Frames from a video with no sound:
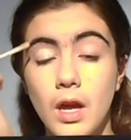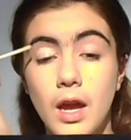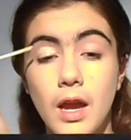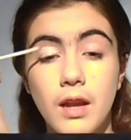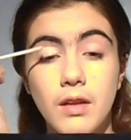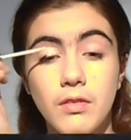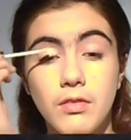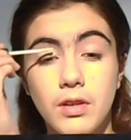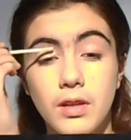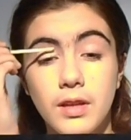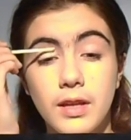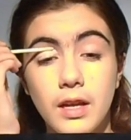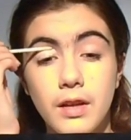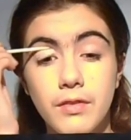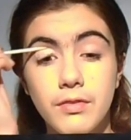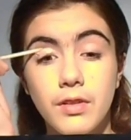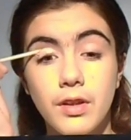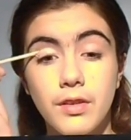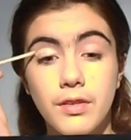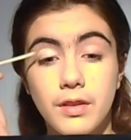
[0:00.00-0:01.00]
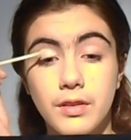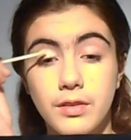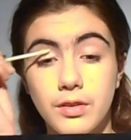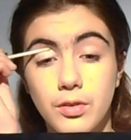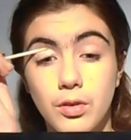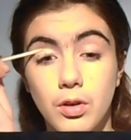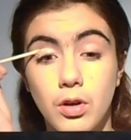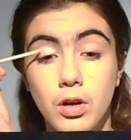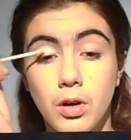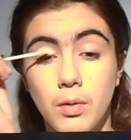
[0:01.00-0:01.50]
I really have nothing to
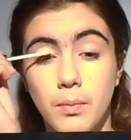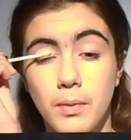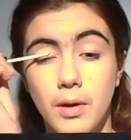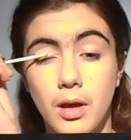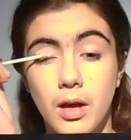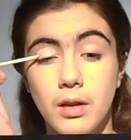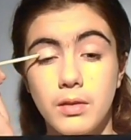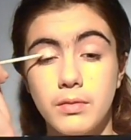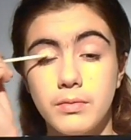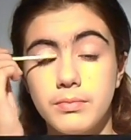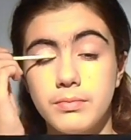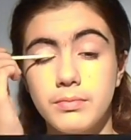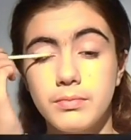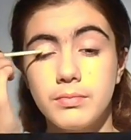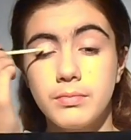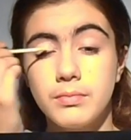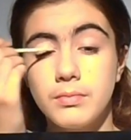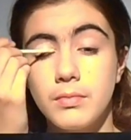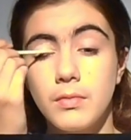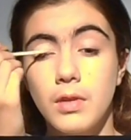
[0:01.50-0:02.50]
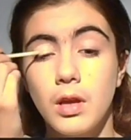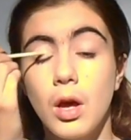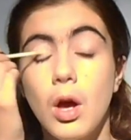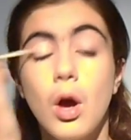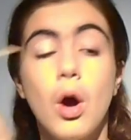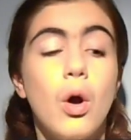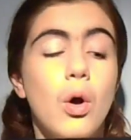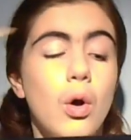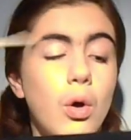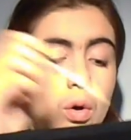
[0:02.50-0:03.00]
talk about.
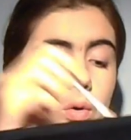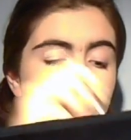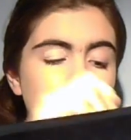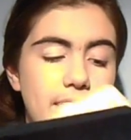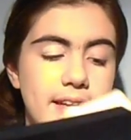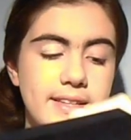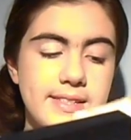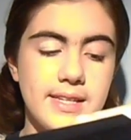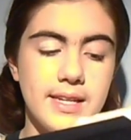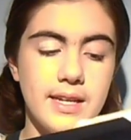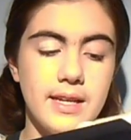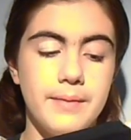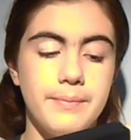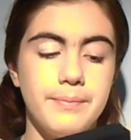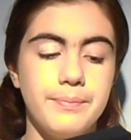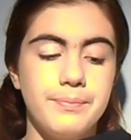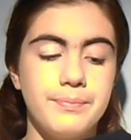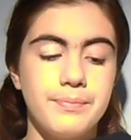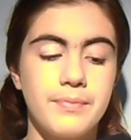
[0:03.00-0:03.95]
Oh, that's it.